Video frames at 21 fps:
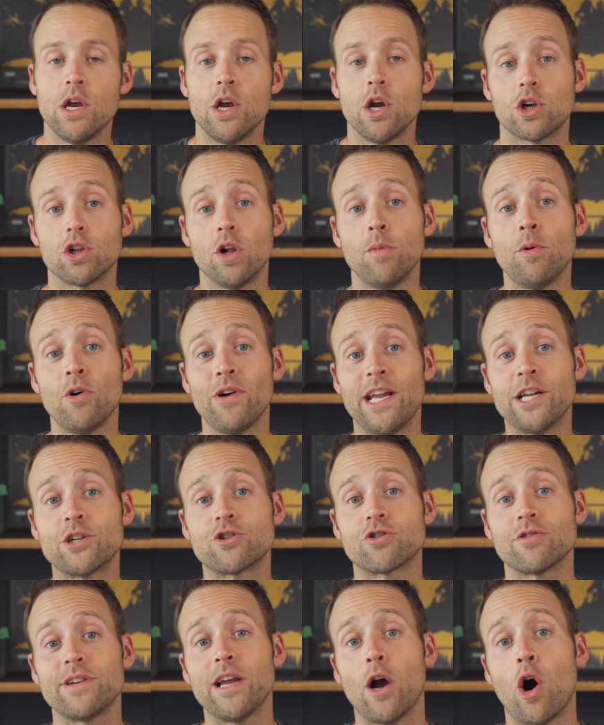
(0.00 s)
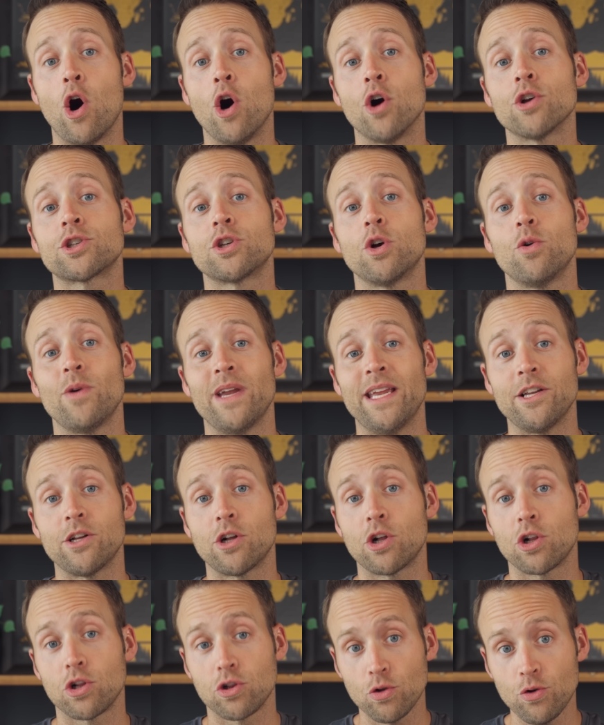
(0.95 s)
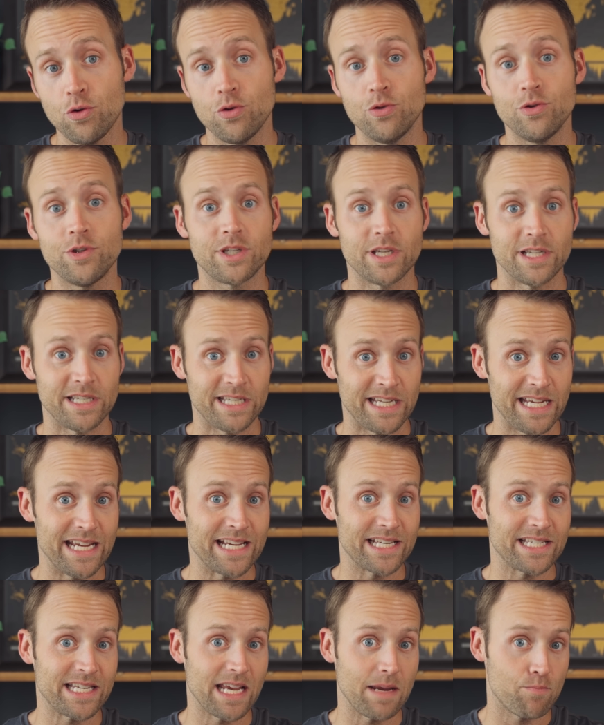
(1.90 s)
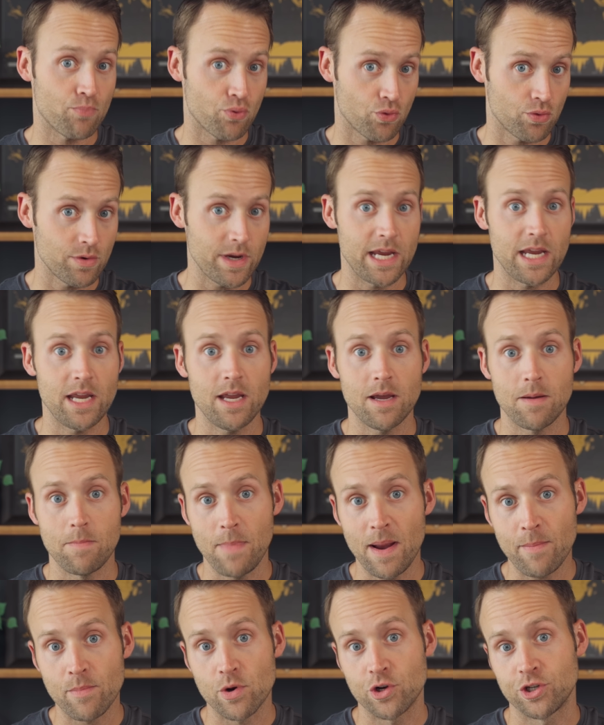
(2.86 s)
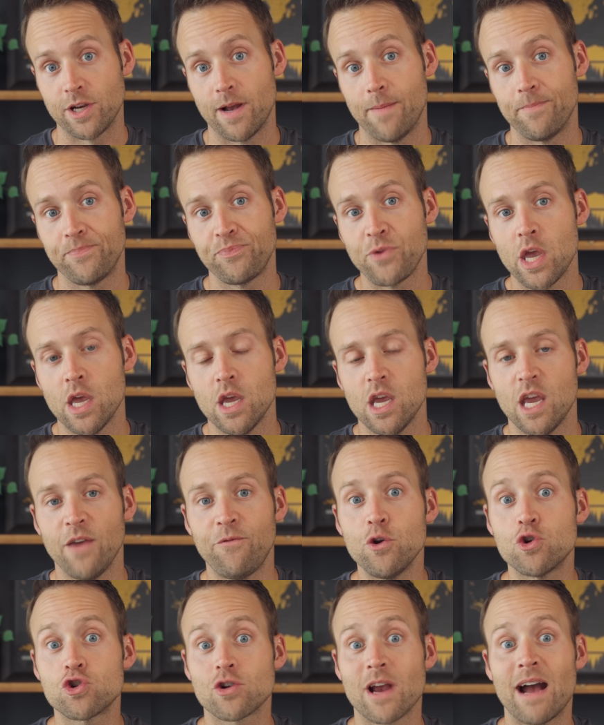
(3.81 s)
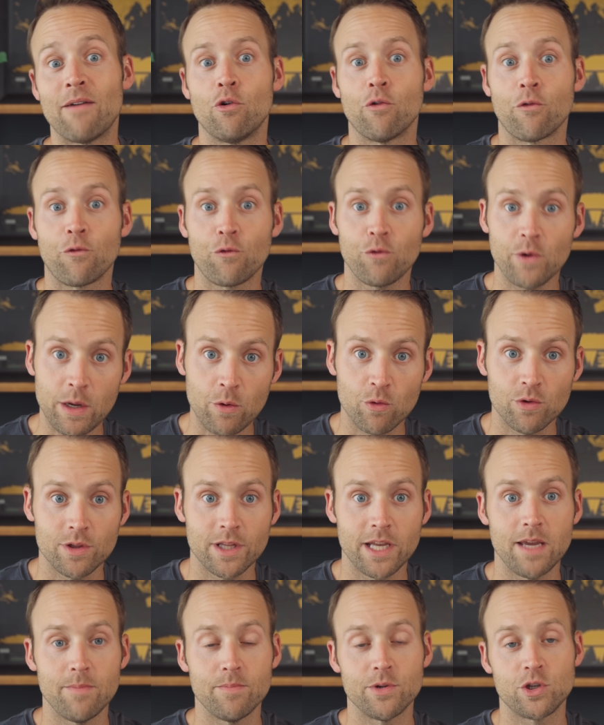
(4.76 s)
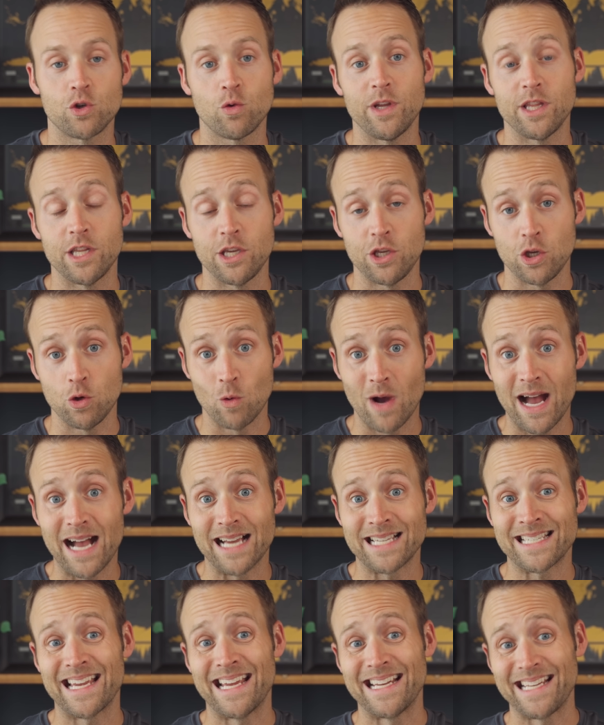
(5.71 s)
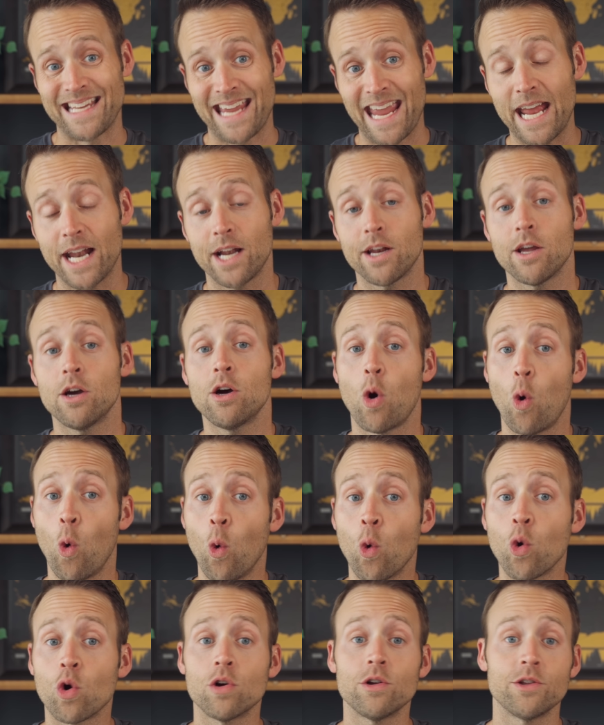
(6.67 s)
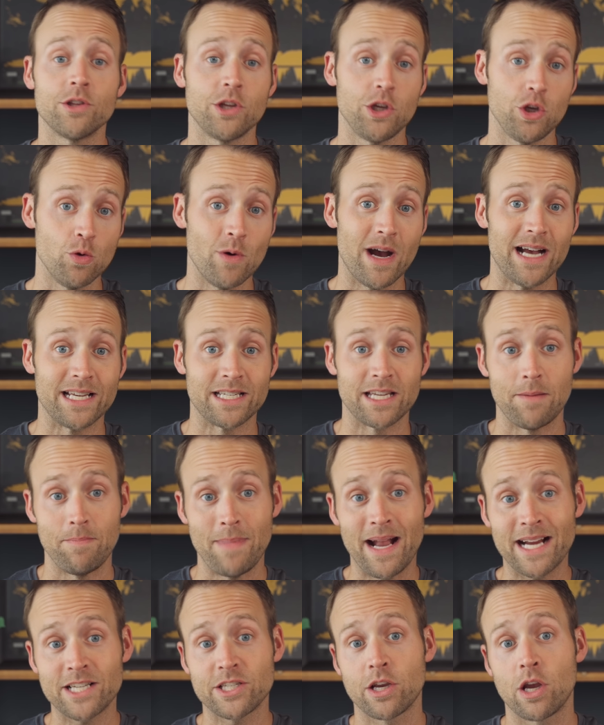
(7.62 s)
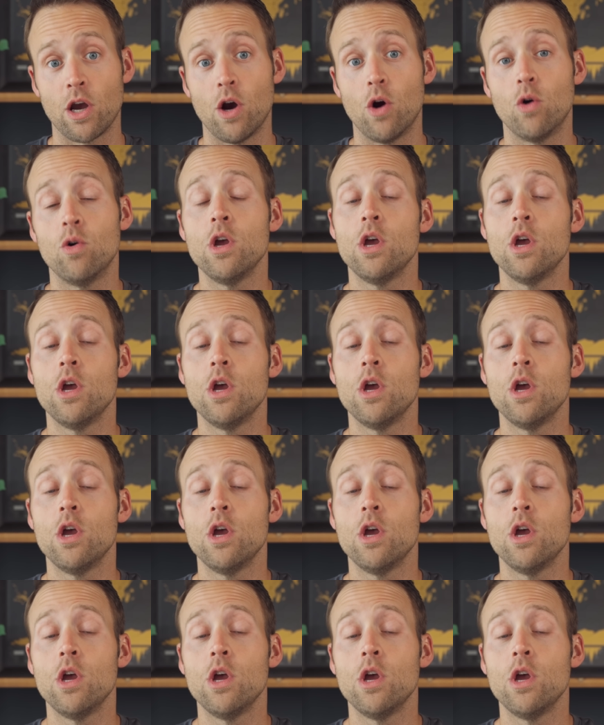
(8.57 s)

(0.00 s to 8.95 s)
Global Entry also includes TSA Pre membership. If you travel frequently between the US and Canada or the US and Mexico,